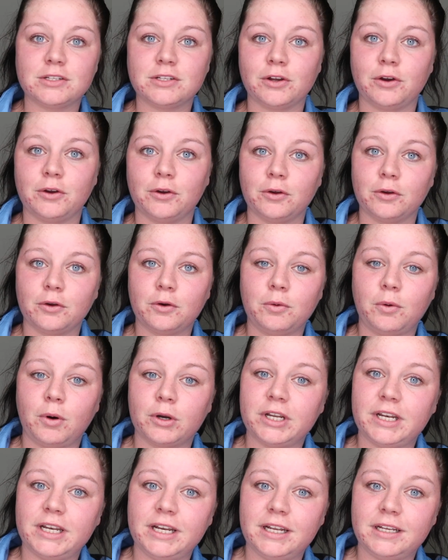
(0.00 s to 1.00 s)
So
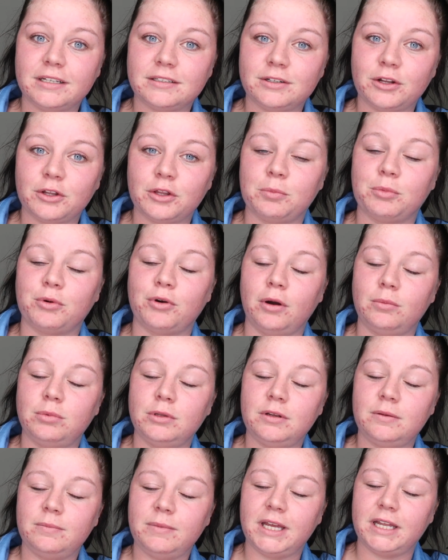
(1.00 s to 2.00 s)
quantity is not the
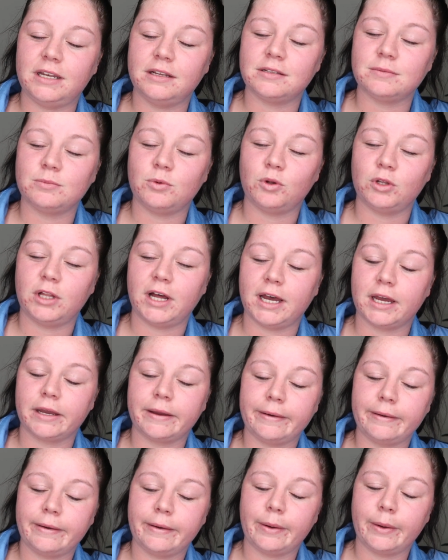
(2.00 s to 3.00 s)
problem, it is more
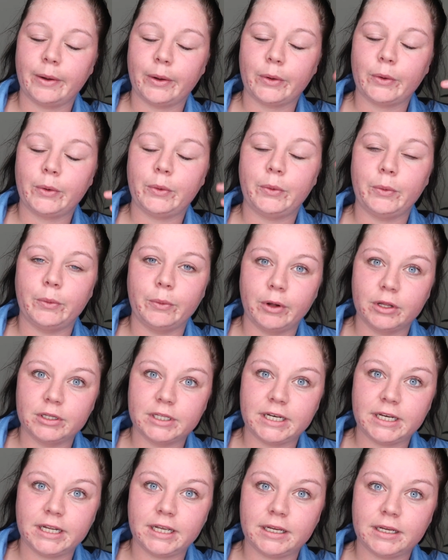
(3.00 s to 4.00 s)
like
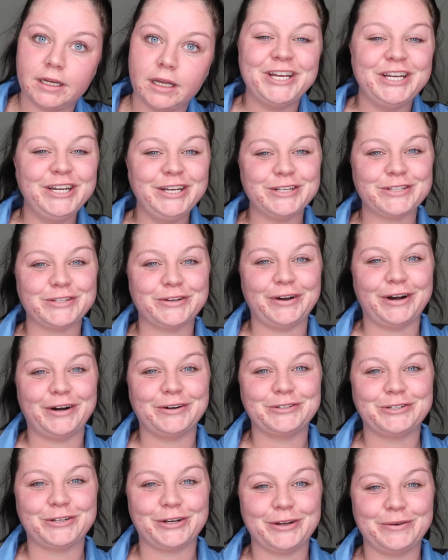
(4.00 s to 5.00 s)
quality. So
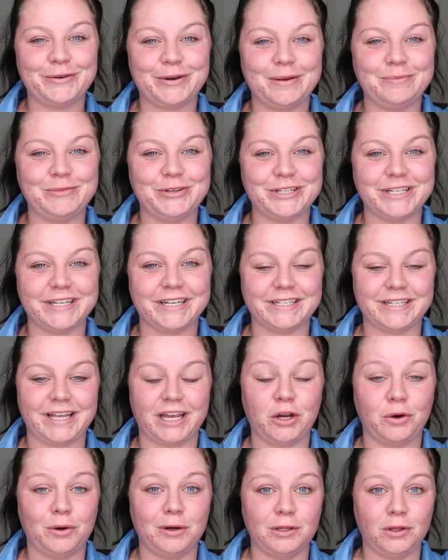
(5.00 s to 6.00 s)
I'll show you what I'm using as I
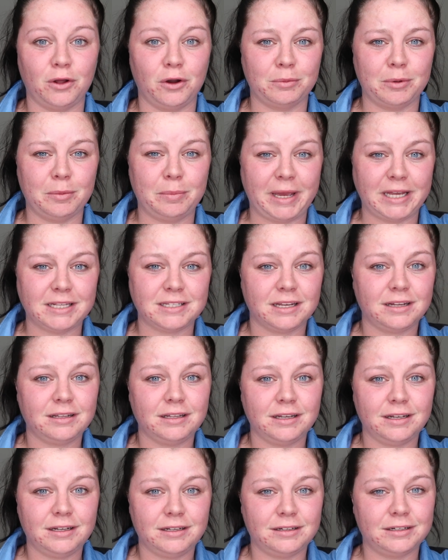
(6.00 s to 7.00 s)
go along, but
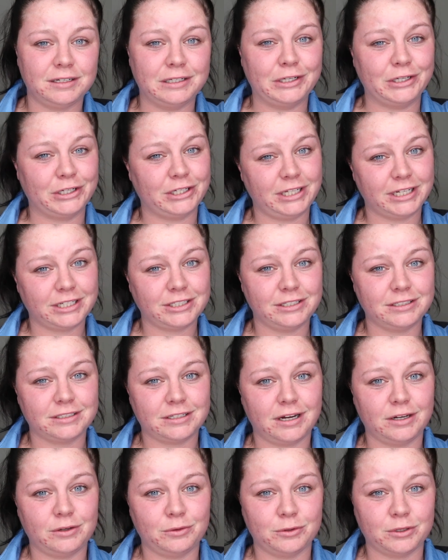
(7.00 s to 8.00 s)
basically her collection's
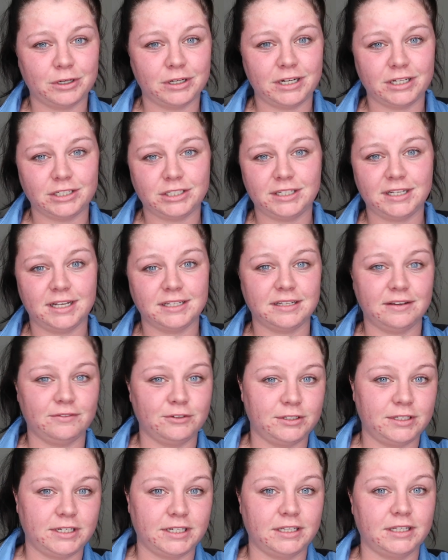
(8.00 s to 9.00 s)
kind of organized. She has
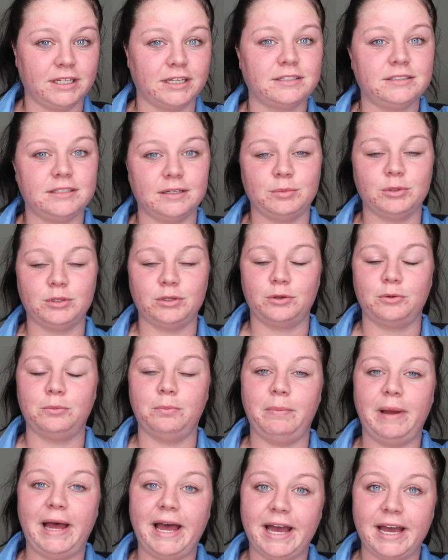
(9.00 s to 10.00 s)
everything in like separate little
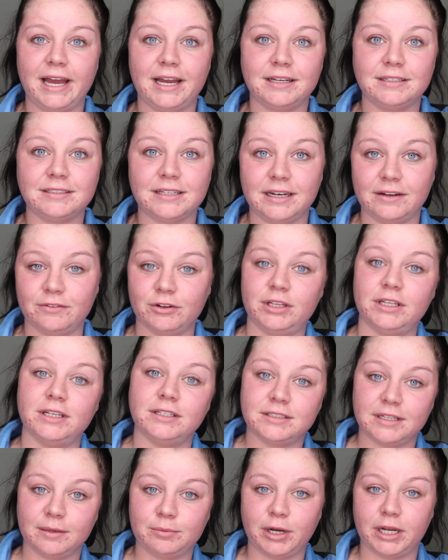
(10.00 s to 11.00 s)
bags and
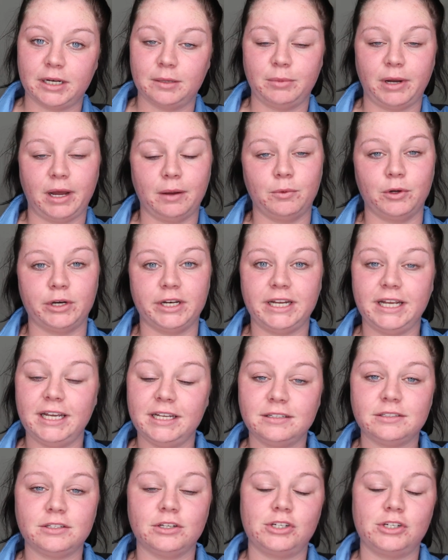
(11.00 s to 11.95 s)
everything's separated by what it is.